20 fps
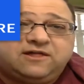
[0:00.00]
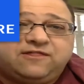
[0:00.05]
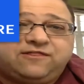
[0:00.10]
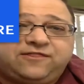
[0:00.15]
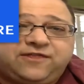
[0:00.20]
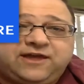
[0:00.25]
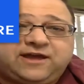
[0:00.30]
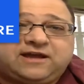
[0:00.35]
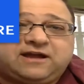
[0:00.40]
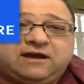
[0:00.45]

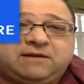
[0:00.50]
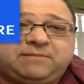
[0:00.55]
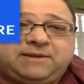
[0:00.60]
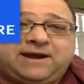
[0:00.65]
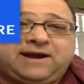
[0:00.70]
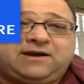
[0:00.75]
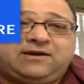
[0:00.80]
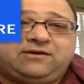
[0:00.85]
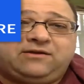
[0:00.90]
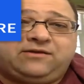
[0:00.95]
Think
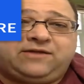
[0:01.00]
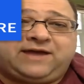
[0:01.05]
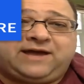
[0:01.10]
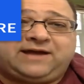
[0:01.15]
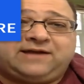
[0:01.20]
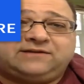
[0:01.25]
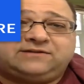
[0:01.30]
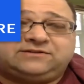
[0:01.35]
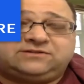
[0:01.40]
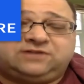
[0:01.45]
about
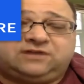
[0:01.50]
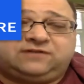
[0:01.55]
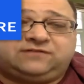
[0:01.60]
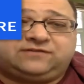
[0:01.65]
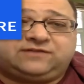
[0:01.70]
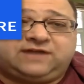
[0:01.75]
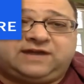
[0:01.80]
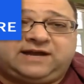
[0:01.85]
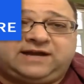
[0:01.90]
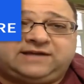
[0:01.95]
that
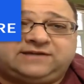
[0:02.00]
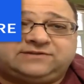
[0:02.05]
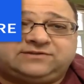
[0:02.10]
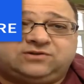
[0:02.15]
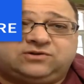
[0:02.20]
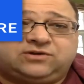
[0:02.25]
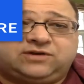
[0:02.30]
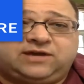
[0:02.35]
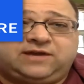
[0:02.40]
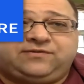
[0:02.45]
stuff, guys.
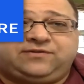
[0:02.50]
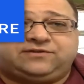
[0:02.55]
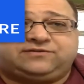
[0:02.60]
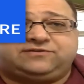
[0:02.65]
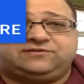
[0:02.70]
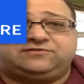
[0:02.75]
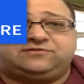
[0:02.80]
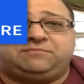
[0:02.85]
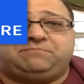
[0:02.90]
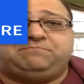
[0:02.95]
Okay,
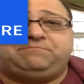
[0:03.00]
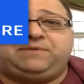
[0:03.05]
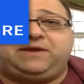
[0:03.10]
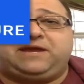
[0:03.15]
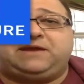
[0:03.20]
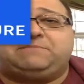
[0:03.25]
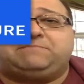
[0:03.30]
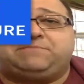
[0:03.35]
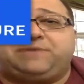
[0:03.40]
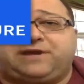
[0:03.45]
this is the
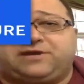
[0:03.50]
big